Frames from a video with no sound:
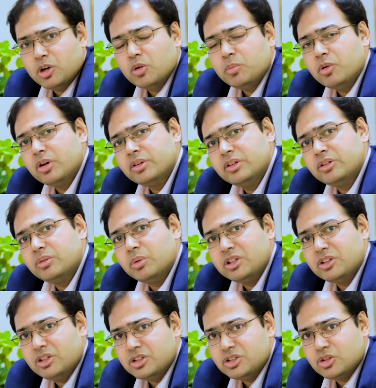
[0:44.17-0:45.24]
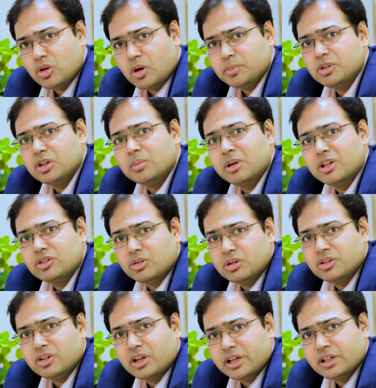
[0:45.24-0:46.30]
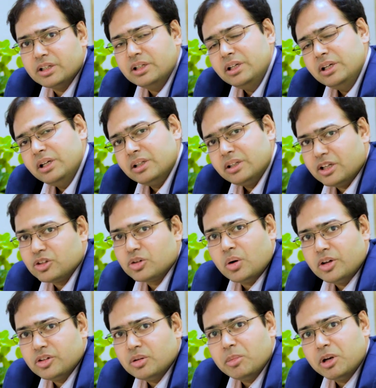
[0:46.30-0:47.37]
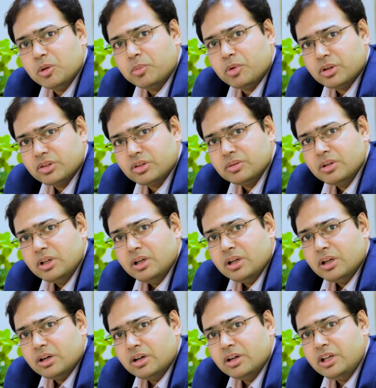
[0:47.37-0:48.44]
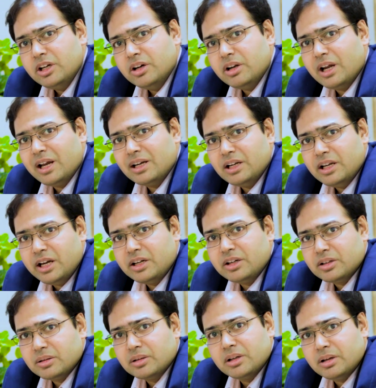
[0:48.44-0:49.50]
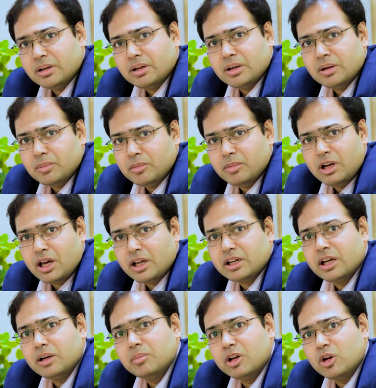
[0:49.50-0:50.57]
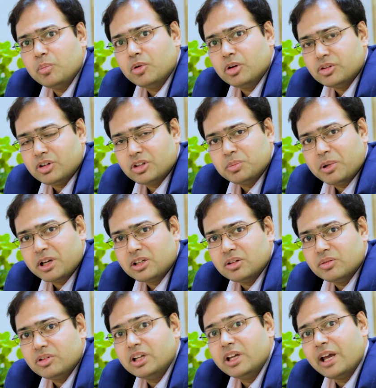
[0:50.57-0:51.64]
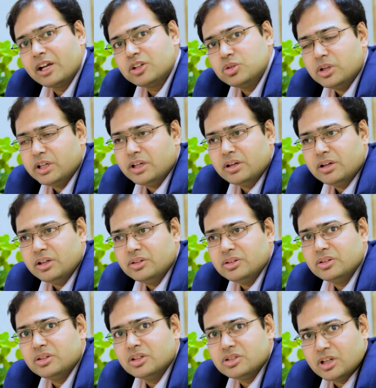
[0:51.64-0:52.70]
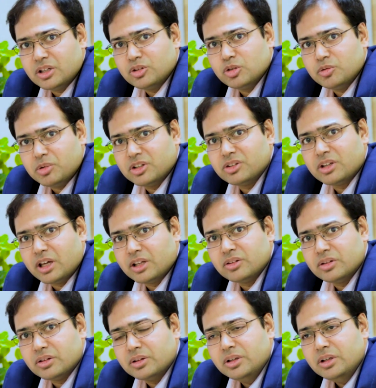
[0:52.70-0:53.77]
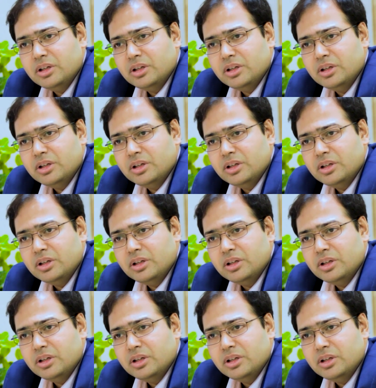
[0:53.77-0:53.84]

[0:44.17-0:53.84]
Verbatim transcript: Menopause is when she stops her menstrual cycle, that's called as a menopause. Earlier and late menarche and menopause respectively actually increases the chance of breast cancer.